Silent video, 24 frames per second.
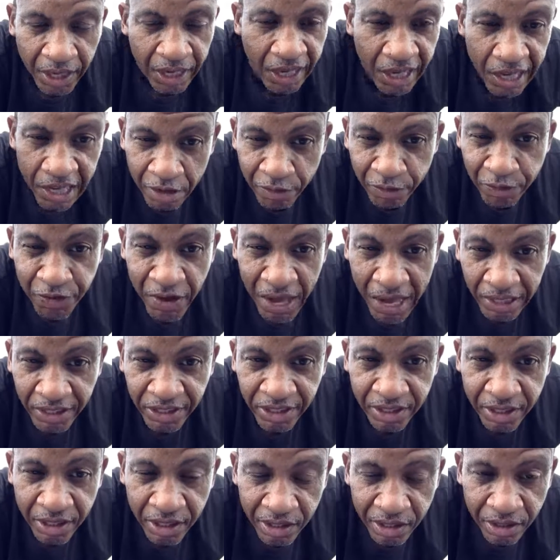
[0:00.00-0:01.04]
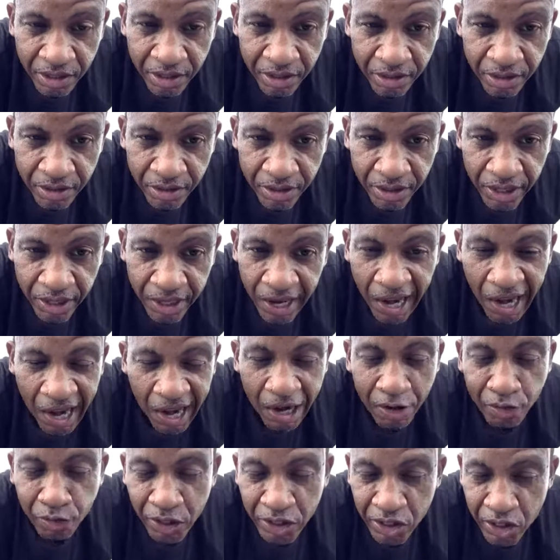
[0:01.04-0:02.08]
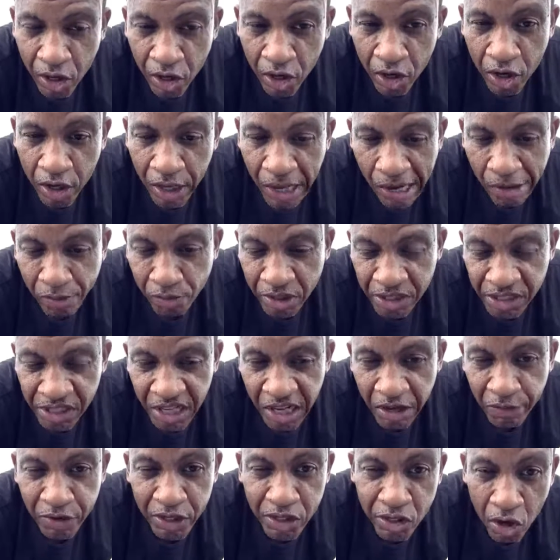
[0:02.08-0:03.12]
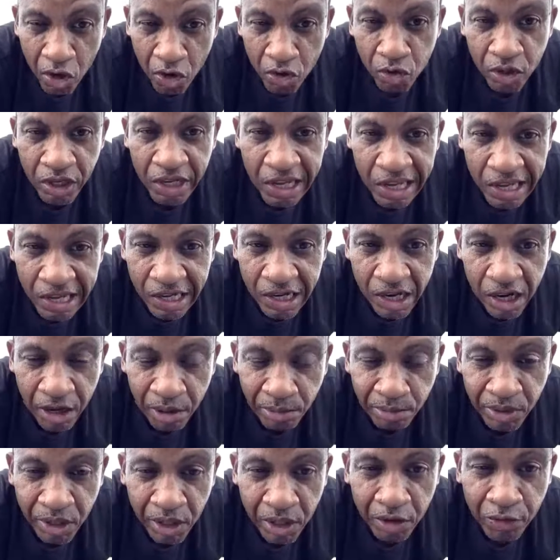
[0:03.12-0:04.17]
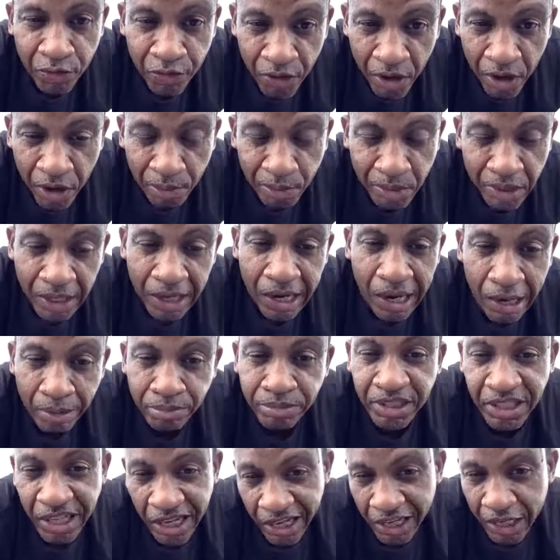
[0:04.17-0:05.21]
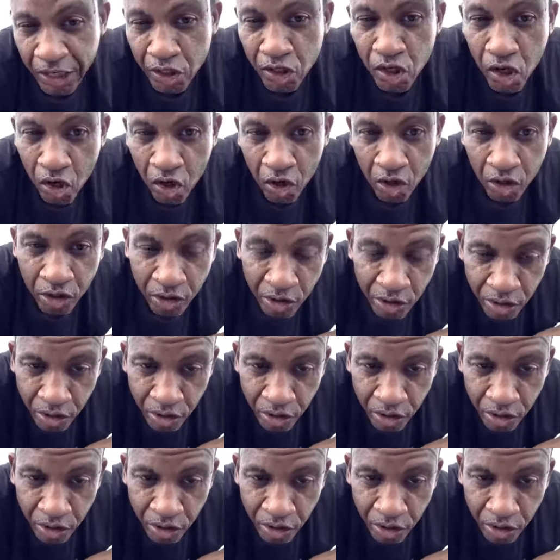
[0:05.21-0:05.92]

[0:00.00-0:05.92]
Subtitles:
invest and return and receive return on income from. I'm telling y'all.